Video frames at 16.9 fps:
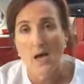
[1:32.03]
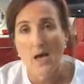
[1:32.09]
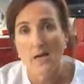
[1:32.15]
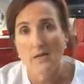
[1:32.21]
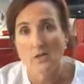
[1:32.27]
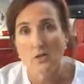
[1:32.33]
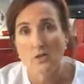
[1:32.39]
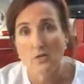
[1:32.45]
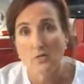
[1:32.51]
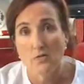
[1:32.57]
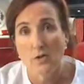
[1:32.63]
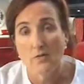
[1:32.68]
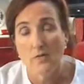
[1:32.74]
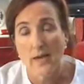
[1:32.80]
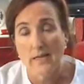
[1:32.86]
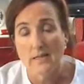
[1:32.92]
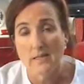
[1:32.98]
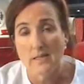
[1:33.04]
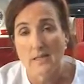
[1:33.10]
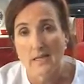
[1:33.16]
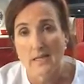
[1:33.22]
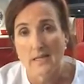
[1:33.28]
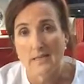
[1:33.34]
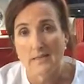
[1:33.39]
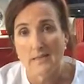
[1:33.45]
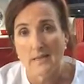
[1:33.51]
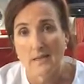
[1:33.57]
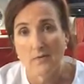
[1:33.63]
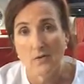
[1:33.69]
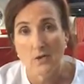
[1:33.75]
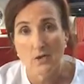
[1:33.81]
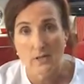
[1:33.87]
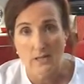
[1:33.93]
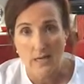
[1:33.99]
And a good rule of editing is that if
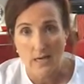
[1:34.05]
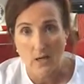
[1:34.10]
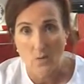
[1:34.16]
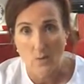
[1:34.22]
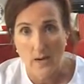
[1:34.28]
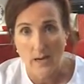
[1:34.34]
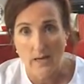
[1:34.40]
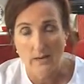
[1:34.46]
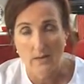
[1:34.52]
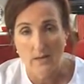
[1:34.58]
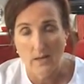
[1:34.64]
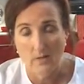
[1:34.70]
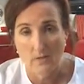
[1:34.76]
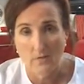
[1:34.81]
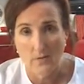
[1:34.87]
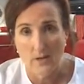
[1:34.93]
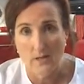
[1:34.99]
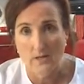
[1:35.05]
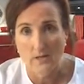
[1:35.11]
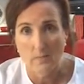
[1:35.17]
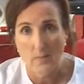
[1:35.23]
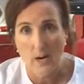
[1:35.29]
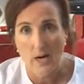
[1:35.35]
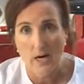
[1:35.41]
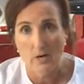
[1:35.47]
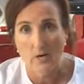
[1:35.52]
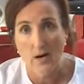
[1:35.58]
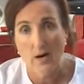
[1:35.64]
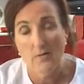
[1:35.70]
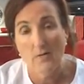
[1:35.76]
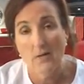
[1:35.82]
you can take away the first paragraph